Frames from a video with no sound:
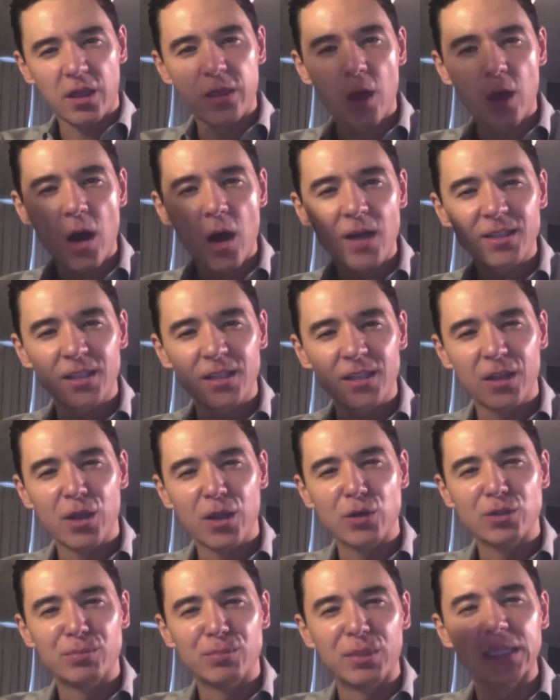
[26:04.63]
thoughts and
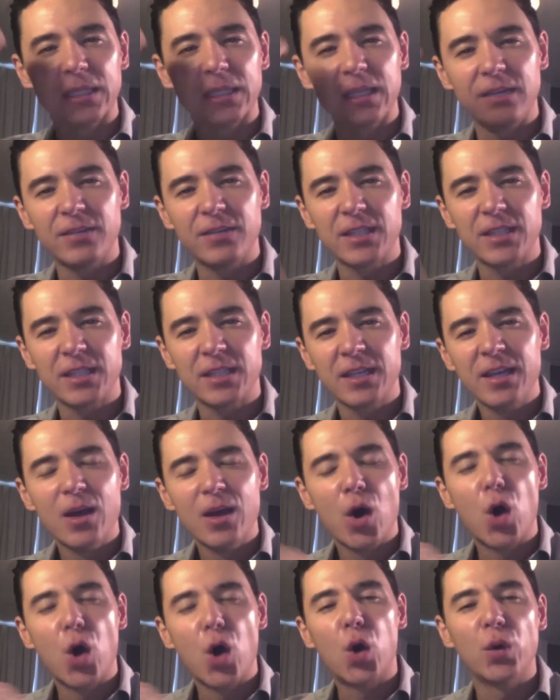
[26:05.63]
those beliefs
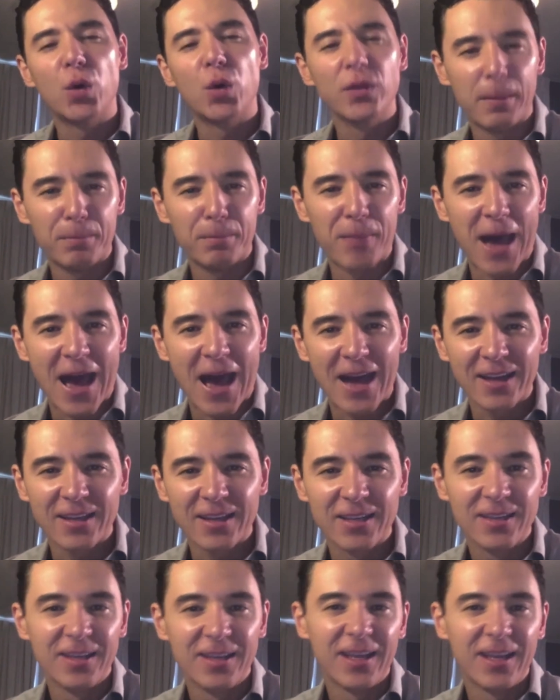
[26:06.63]
hold them back
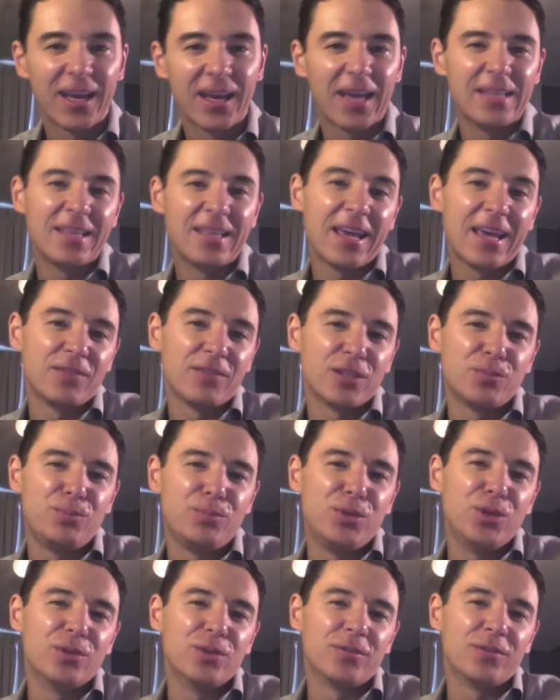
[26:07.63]
and they have this
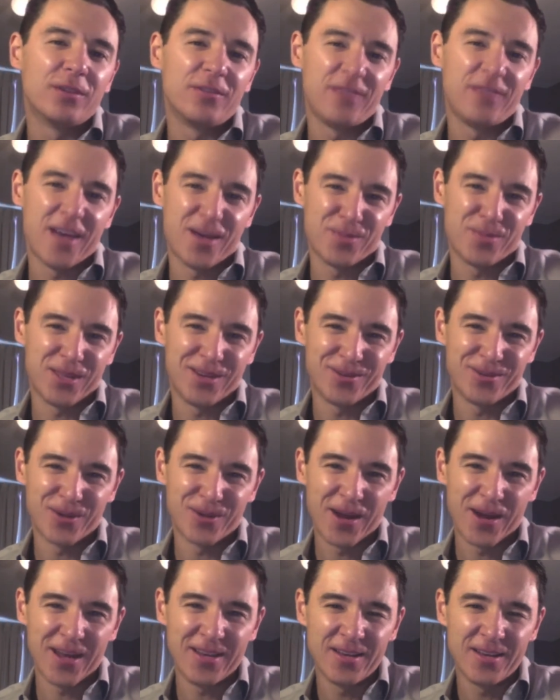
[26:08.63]
beautiful family,
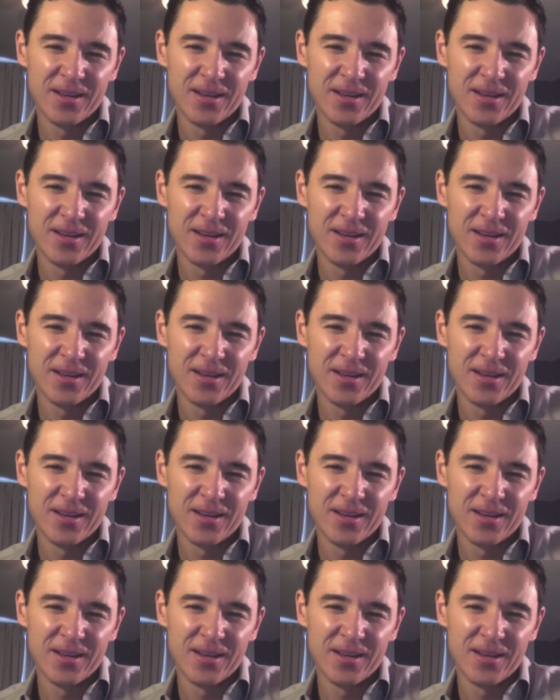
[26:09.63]
right?